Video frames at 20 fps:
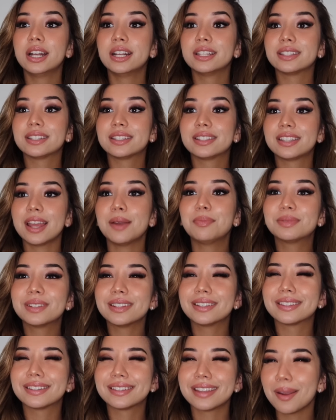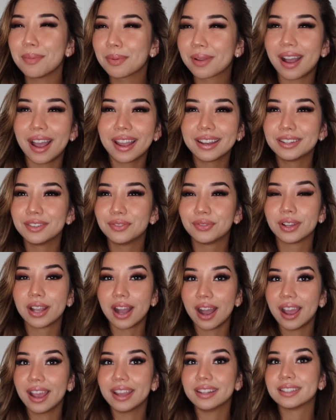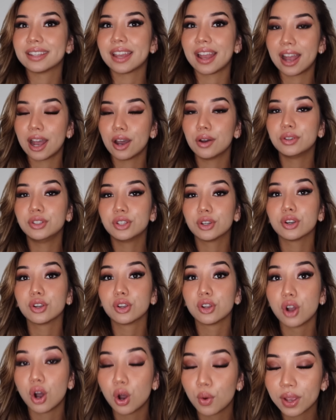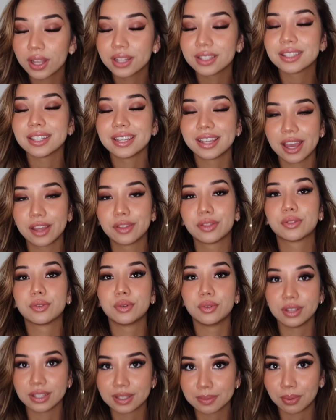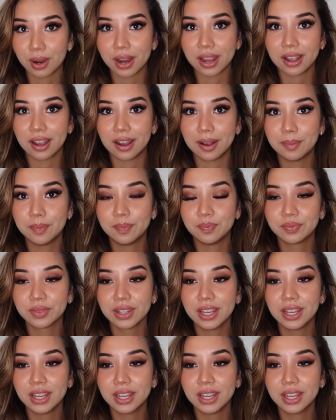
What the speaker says: step-to-step kind of guide to how you're going to get through this breakup.